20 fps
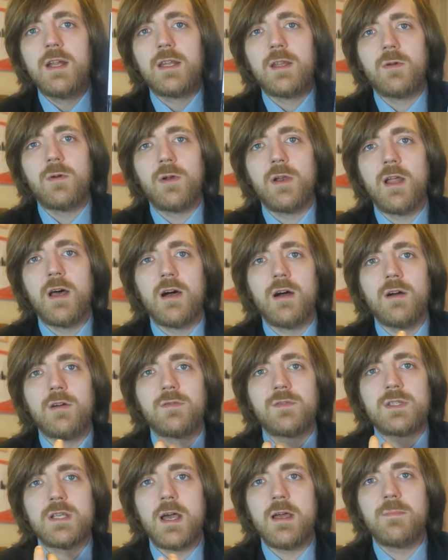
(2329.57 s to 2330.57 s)
There were a lot
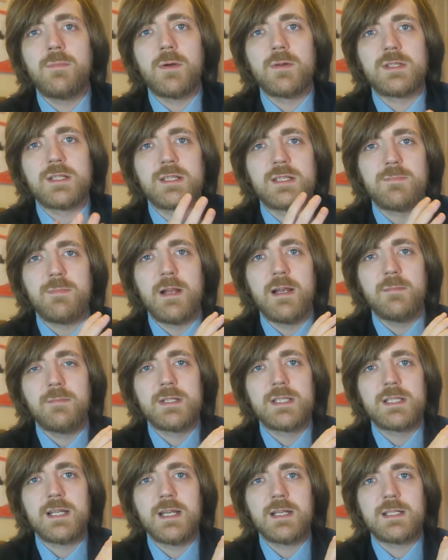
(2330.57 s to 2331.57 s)
of typos and spelling
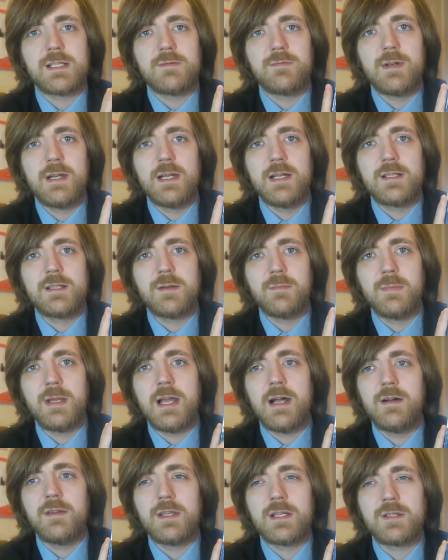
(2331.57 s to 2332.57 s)
mistakes that really took
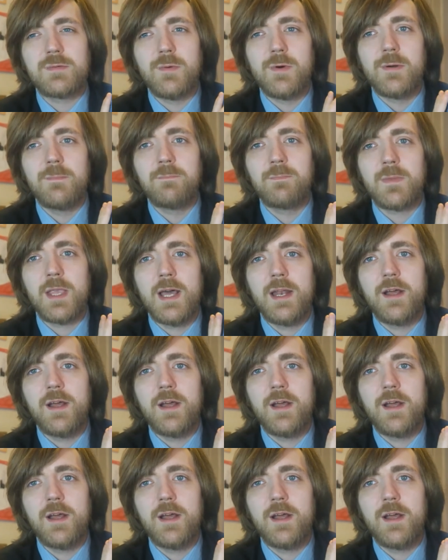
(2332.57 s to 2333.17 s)
me out of this one.